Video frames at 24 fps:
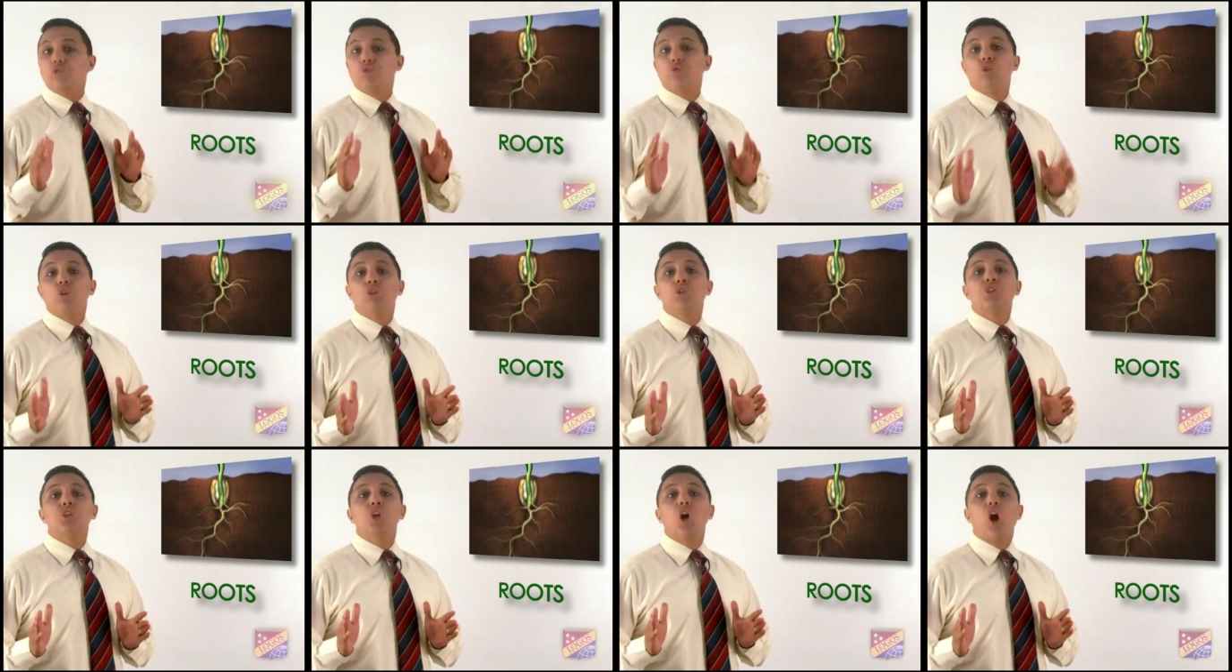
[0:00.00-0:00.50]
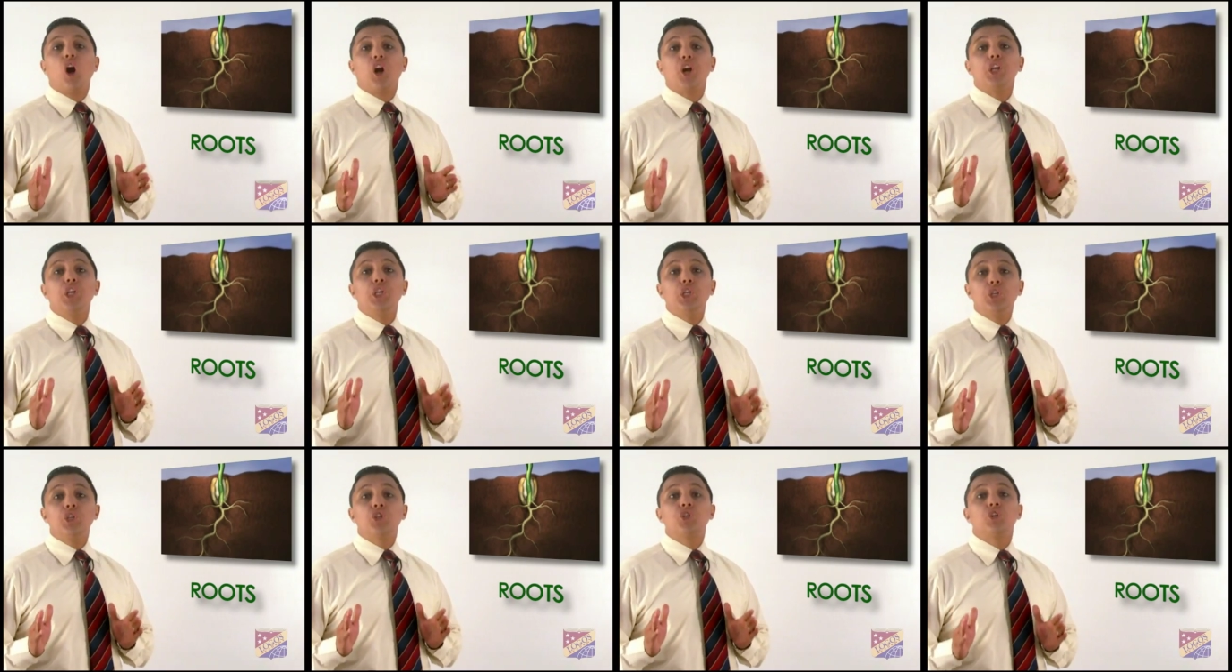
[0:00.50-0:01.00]
Roots
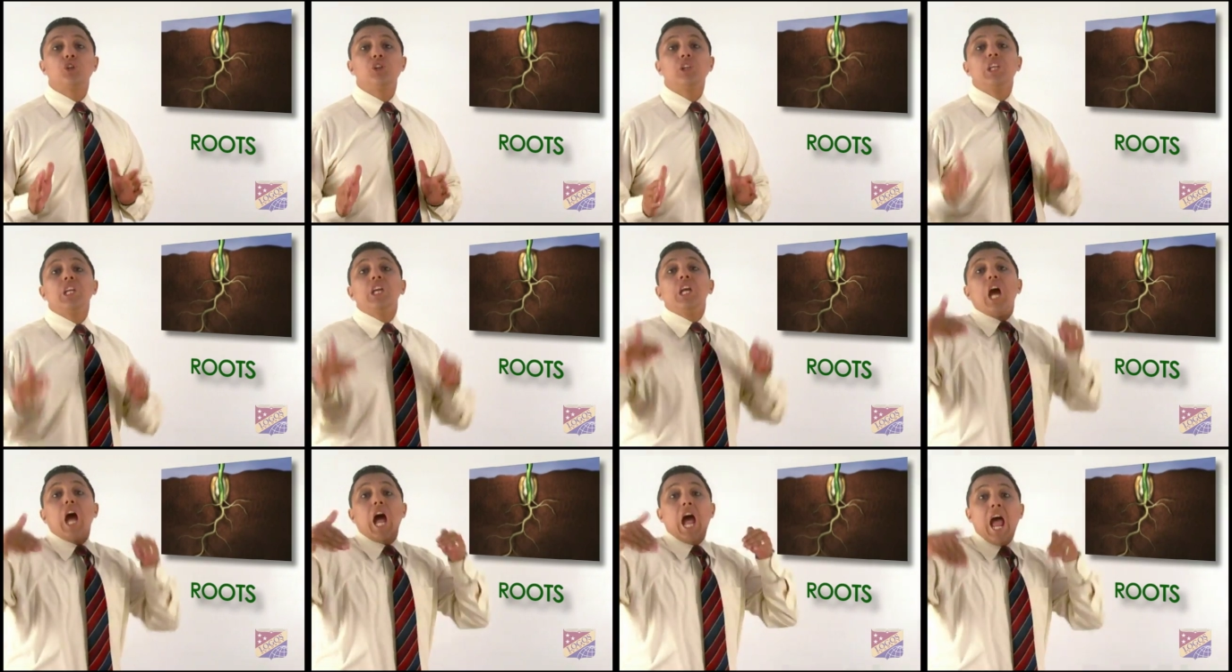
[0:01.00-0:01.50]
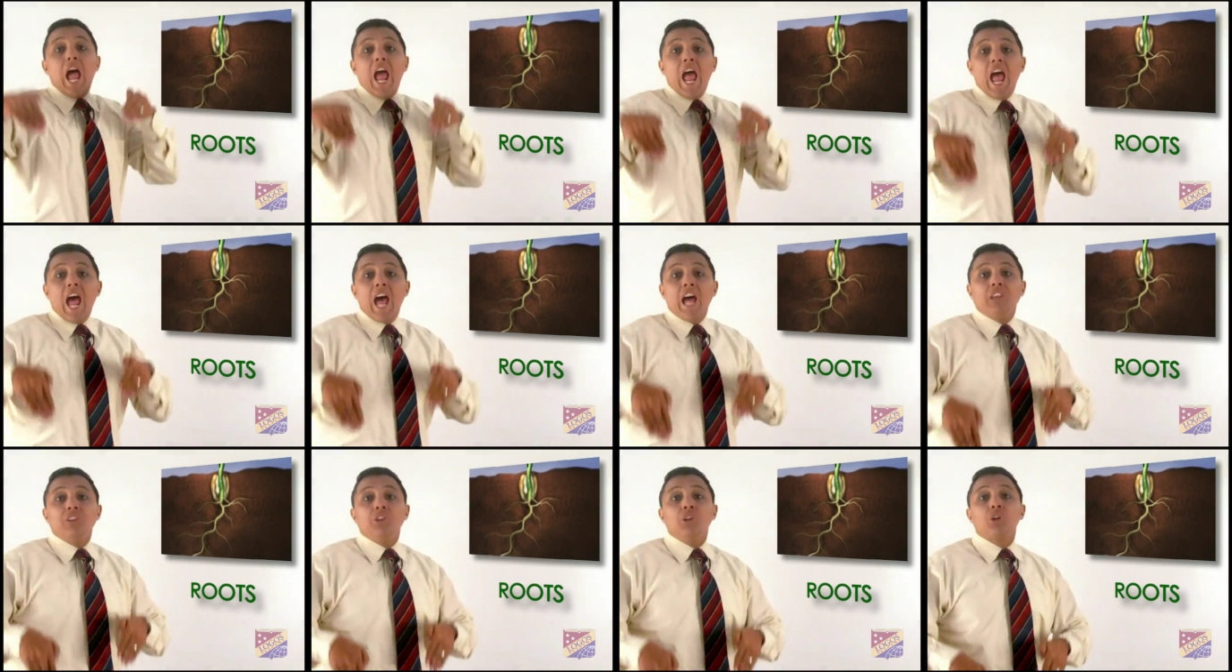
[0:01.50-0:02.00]
are usually
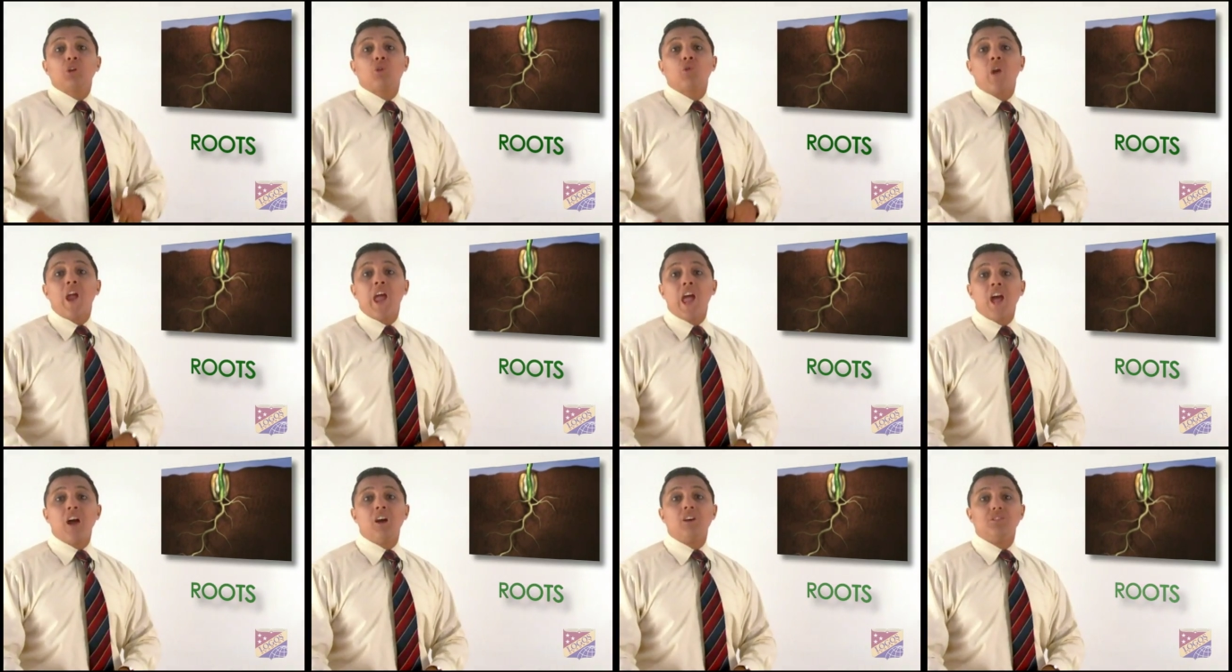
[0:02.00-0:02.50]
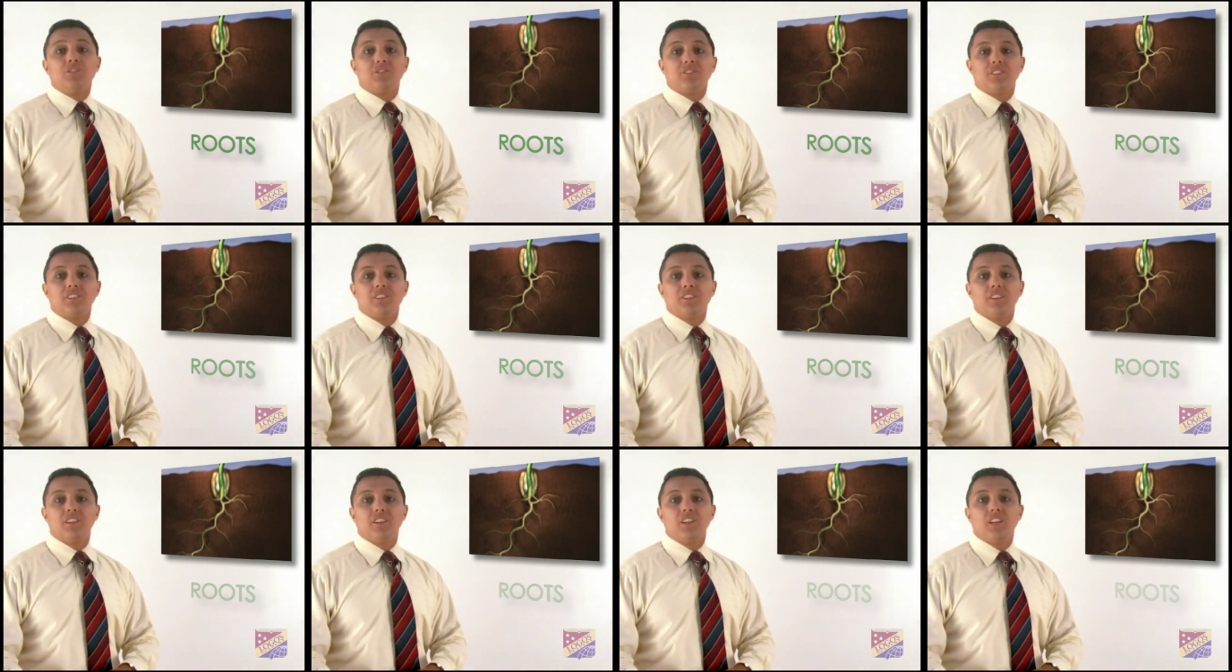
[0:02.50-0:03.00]
underground.
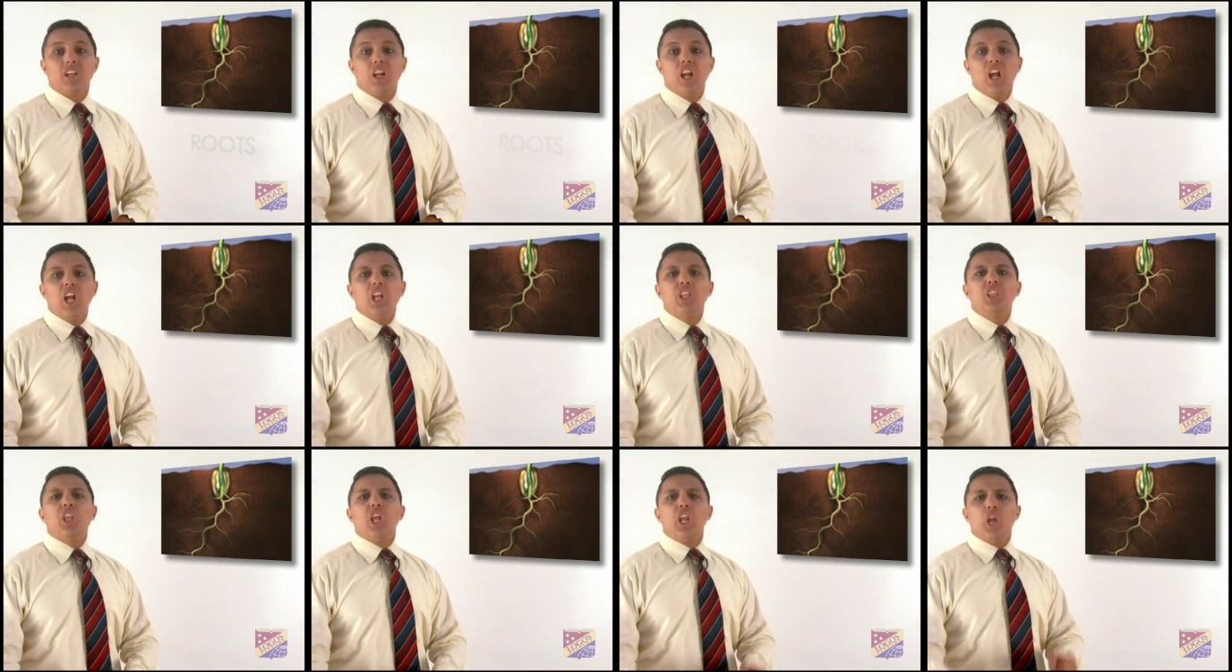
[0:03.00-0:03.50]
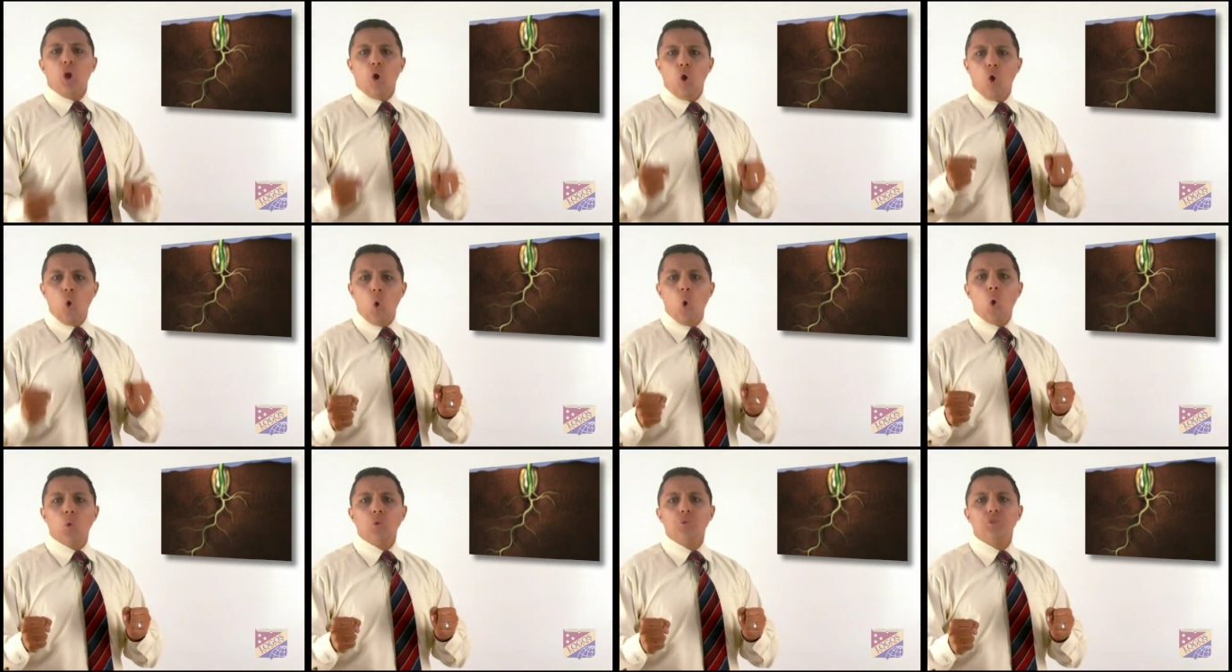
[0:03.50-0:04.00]
They
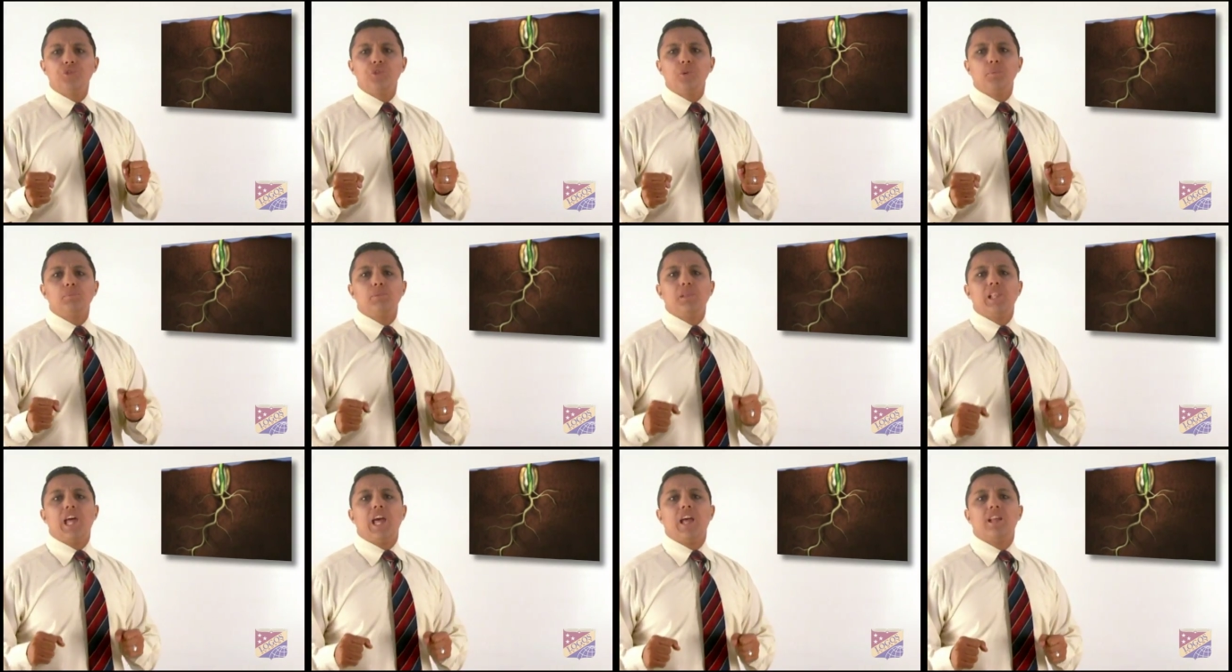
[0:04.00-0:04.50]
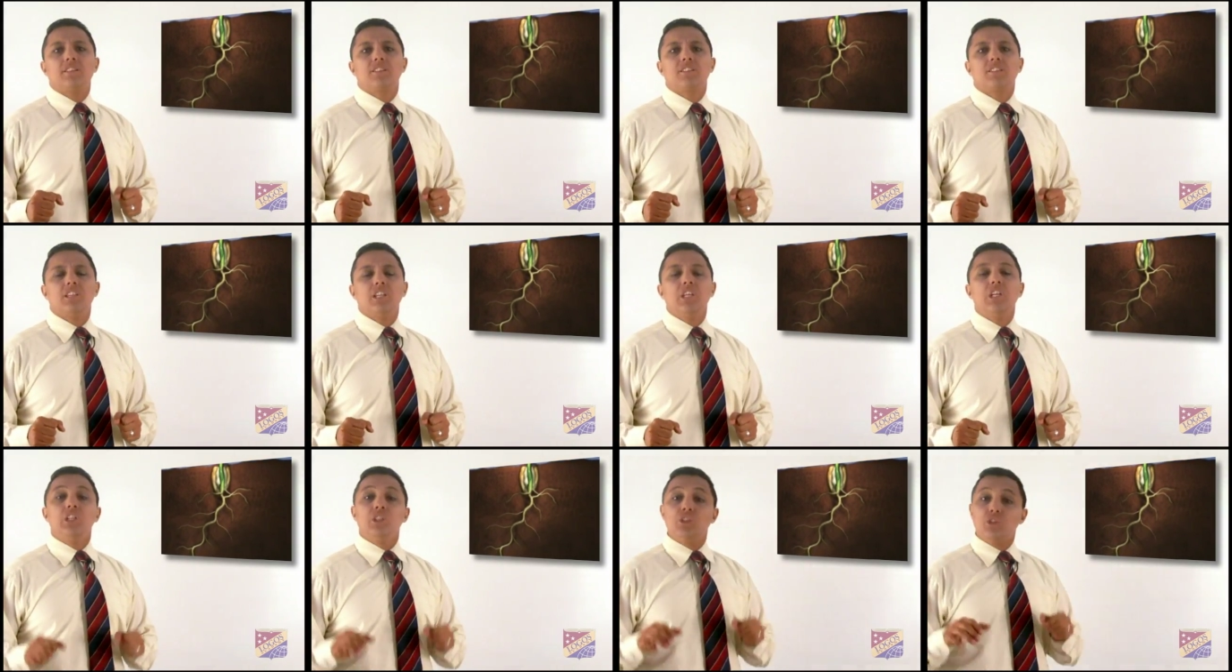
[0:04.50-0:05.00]
hold the plants
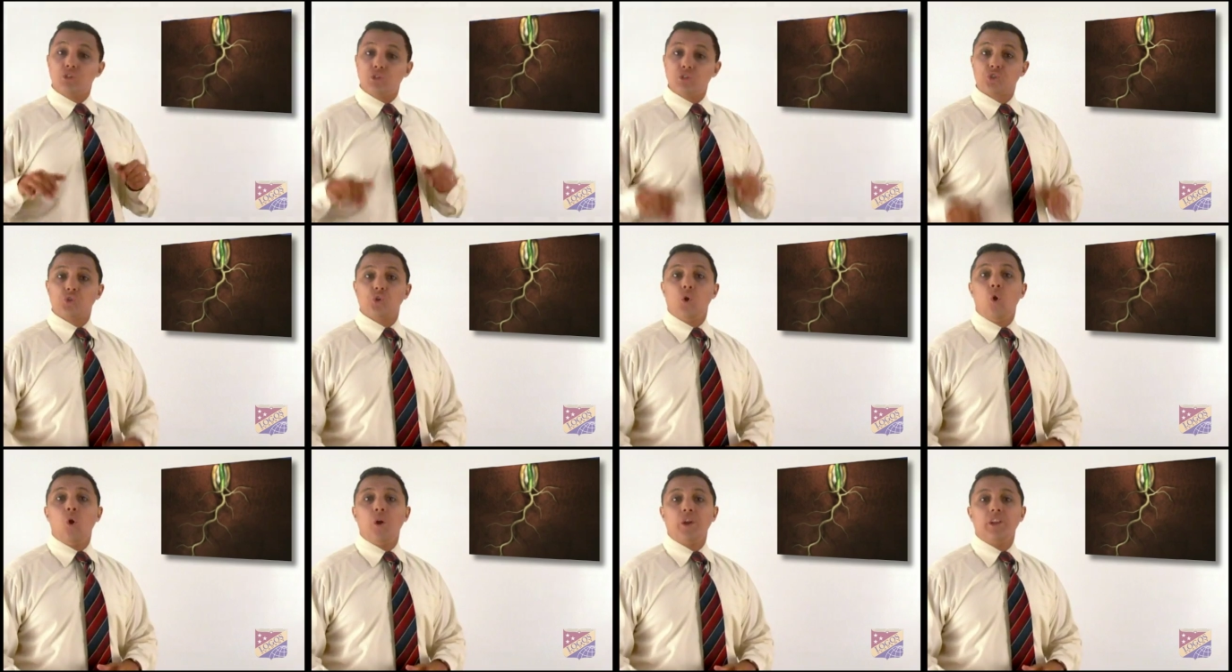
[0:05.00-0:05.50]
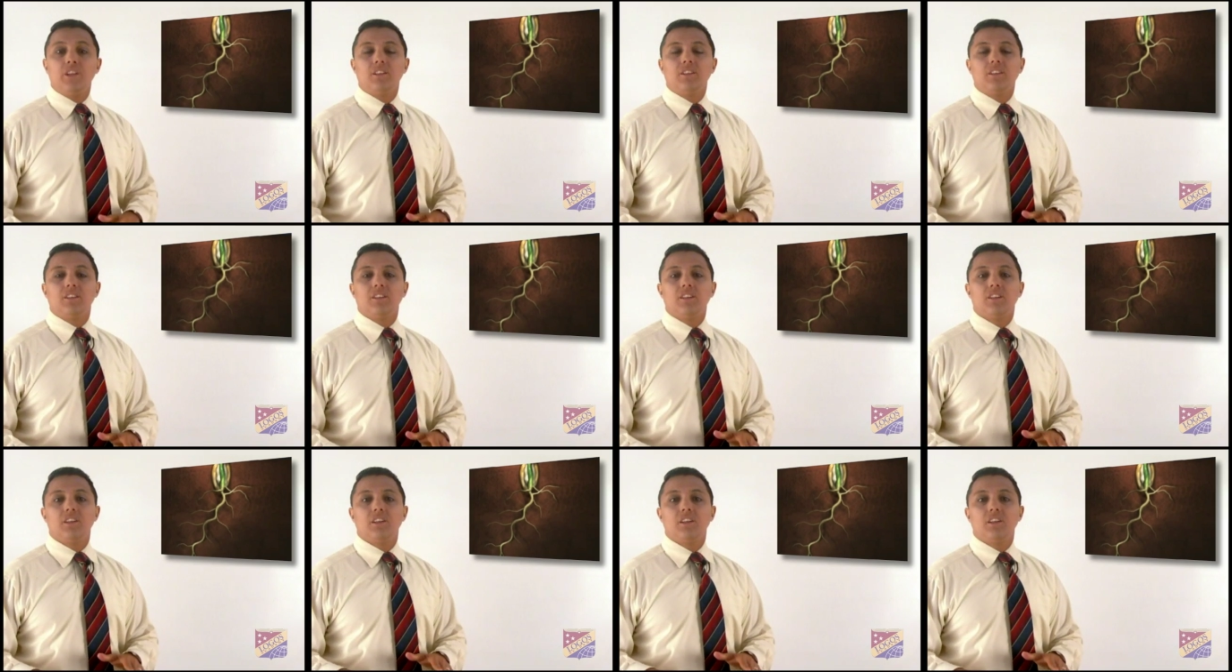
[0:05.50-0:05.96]
in the soil.